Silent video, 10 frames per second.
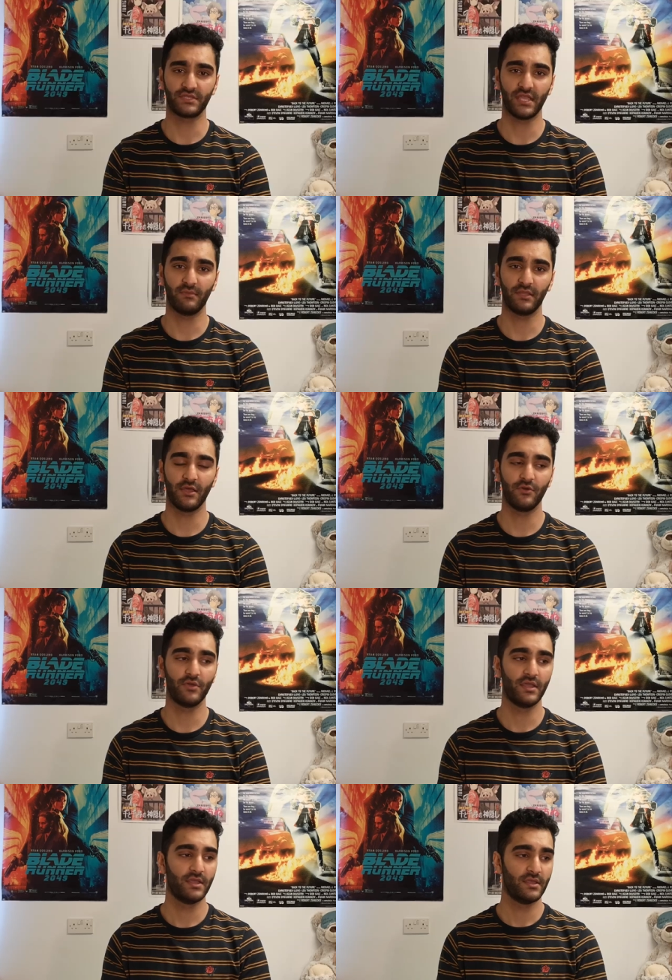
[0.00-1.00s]
down
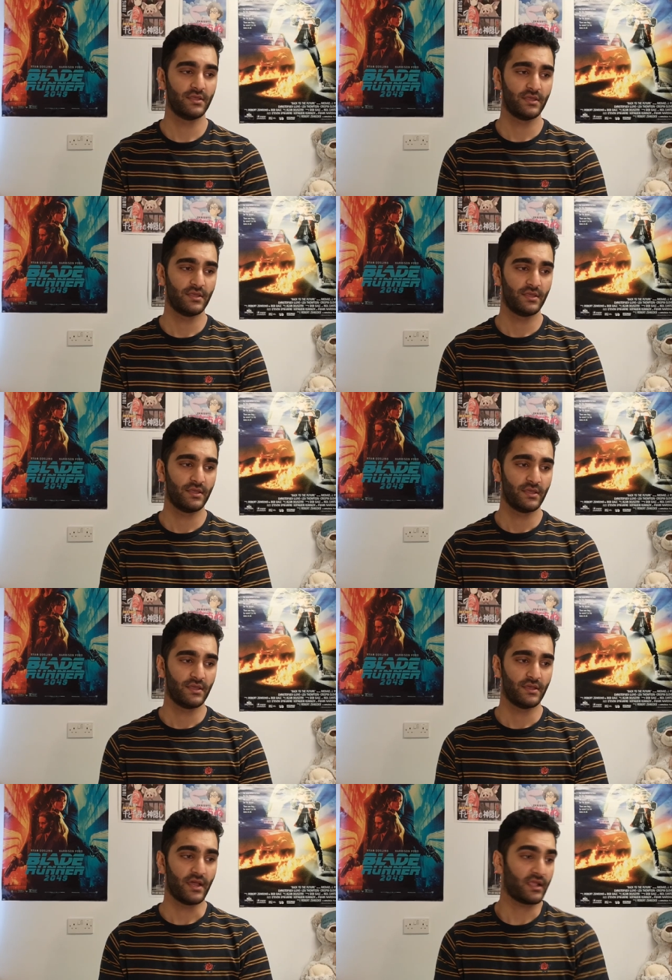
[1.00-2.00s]
below.
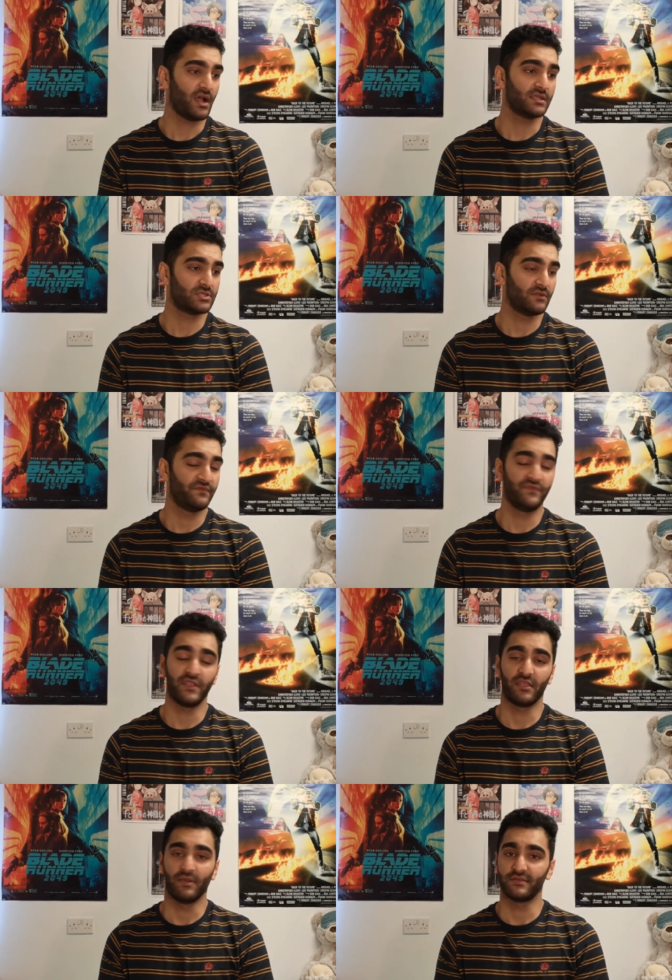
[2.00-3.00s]
I can't stop
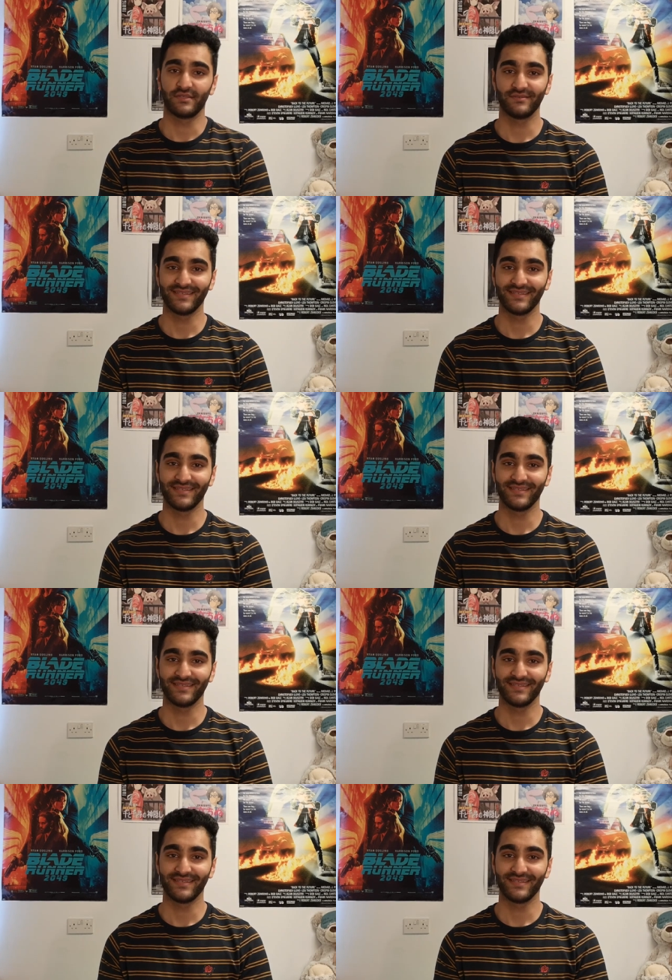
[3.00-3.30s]
thinking about it.